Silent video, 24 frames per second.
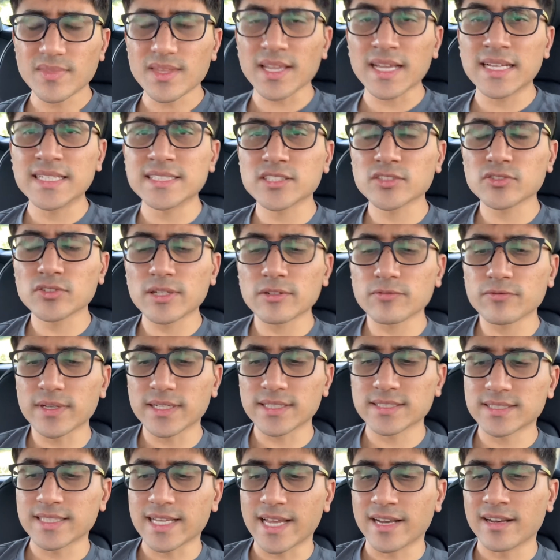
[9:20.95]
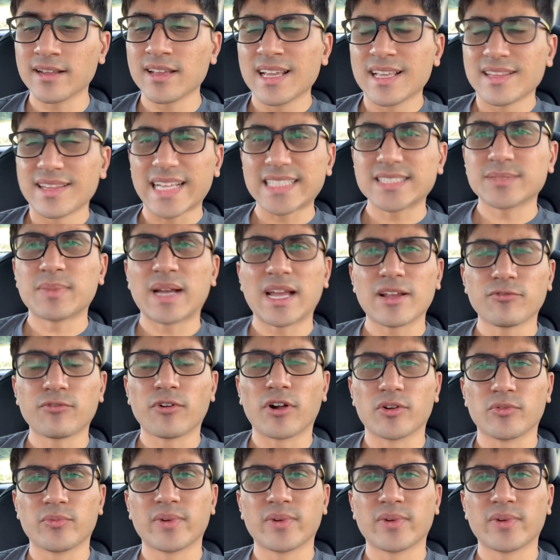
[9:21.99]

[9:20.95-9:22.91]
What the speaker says: And so they'll fix that. That's my fault.